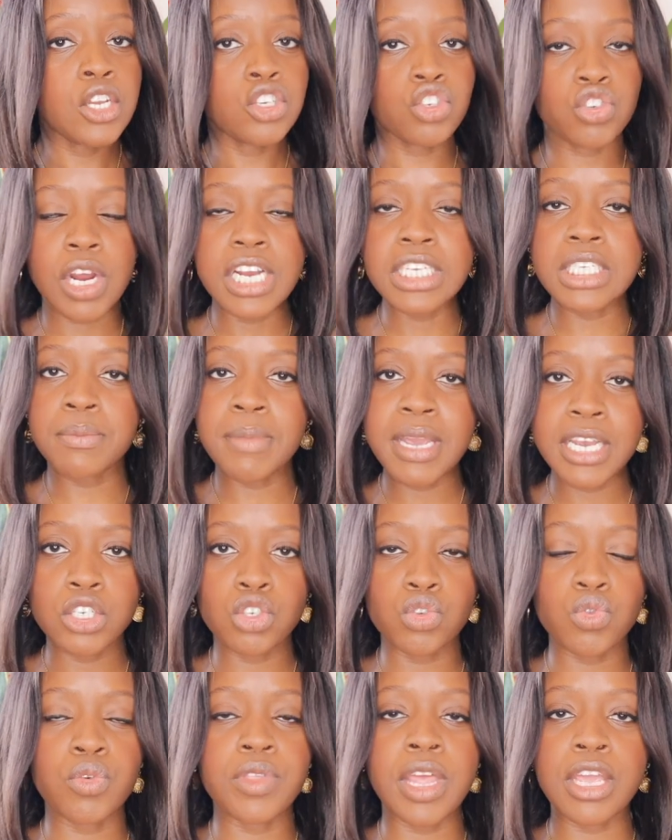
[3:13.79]
Try to make
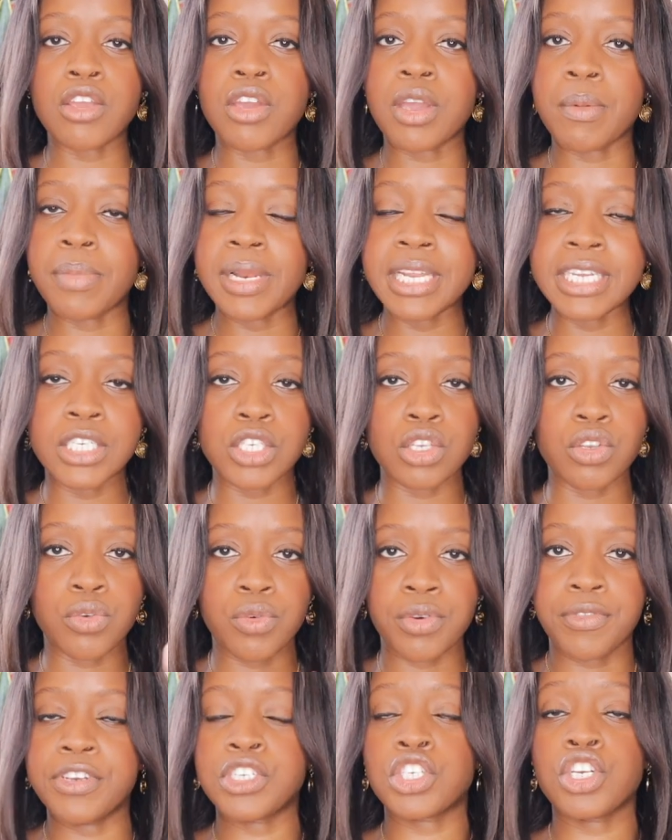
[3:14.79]
sure that you complete your
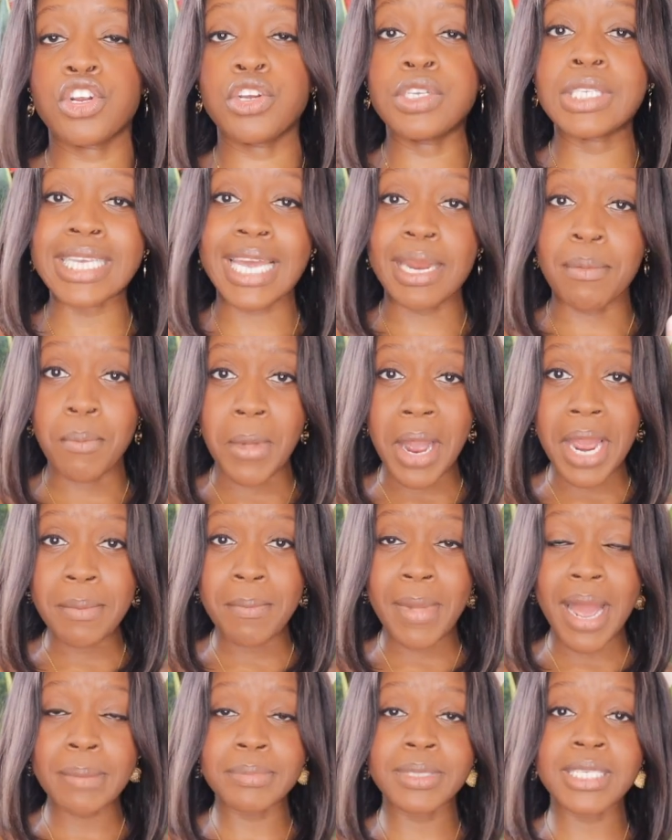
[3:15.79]
revision notes and mind
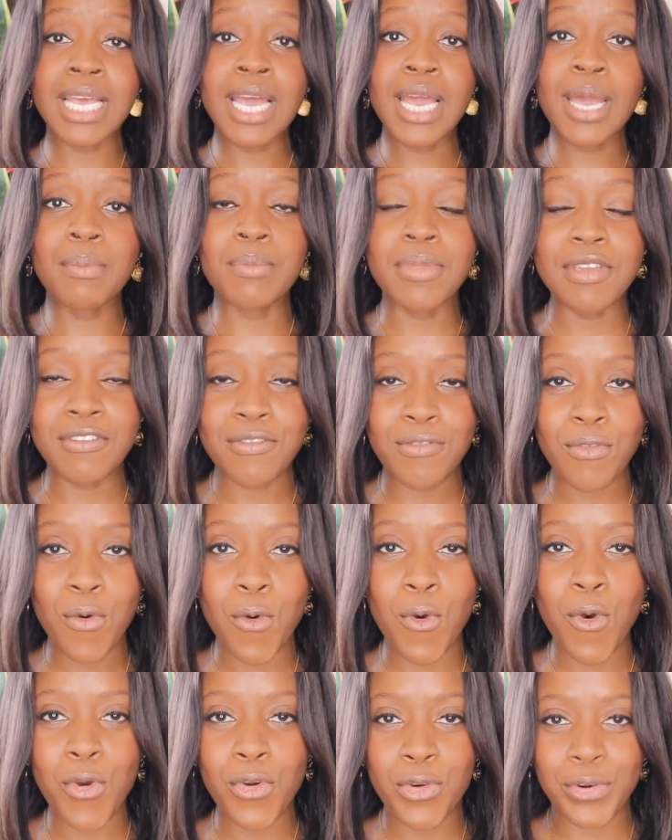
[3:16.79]
maps
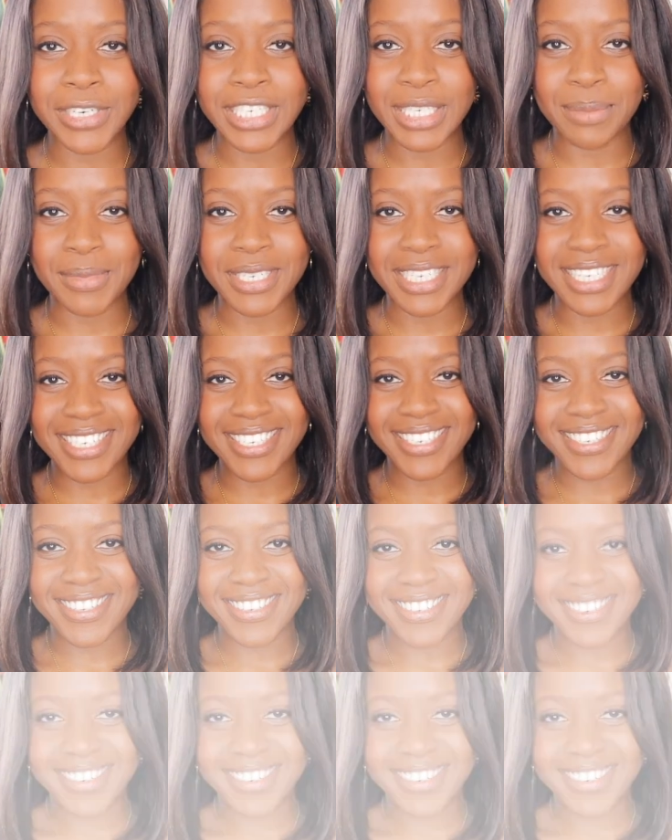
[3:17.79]
before Christmas.